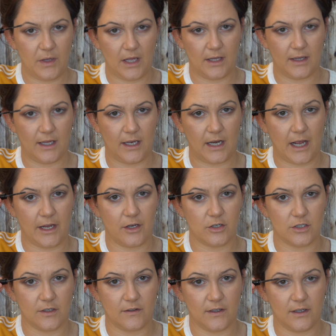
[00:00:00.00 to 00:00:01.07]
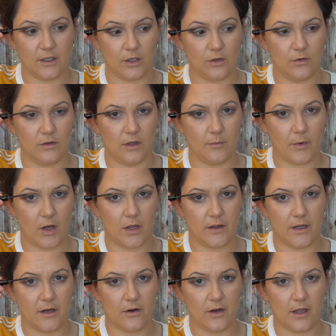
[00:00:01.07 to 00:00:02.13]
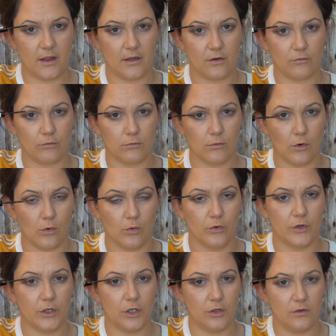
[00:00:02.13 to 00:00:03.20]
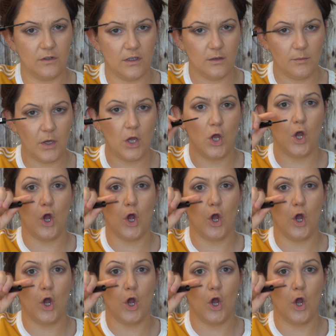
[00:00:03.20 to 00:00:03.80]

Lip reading: and then I usually set the Q-tip on there and then roll the Q-tip